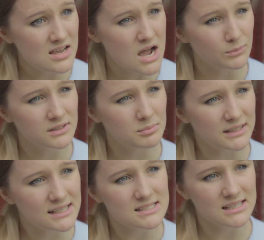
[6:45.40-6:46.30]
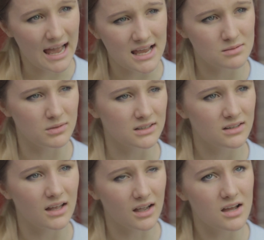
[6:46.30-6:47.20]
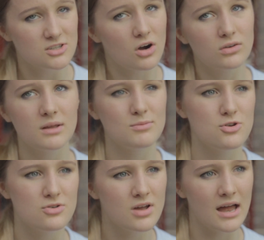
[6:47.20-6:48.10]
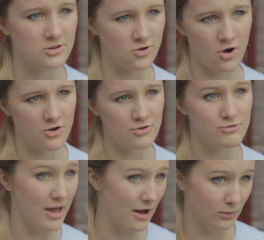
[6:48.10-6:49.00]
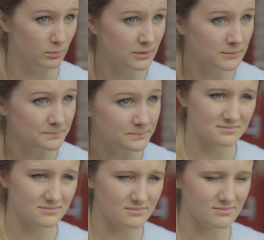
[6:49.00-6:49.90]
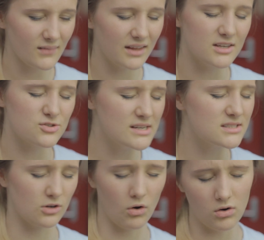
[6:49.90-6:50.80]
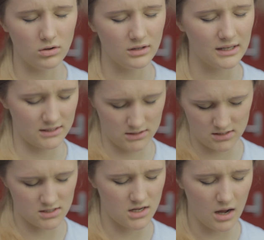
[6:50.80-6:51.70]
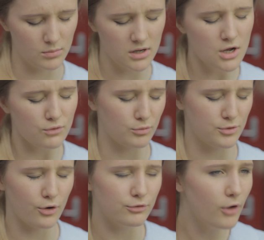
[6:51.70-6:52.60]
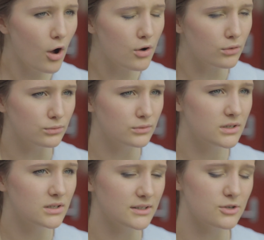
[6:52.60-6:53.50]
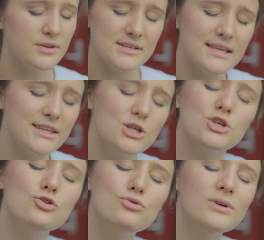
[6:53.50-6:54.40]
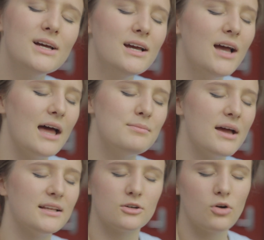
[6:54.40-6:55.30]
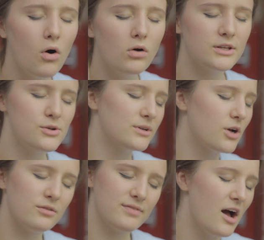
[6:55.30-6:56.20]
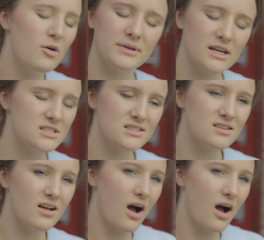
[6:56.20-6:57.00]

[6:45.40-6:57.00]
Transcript: when the police came, I told them you had gone for help. And they traced the call, and because it had come from your phone, they said that you had made the call and you had gone for help, and I just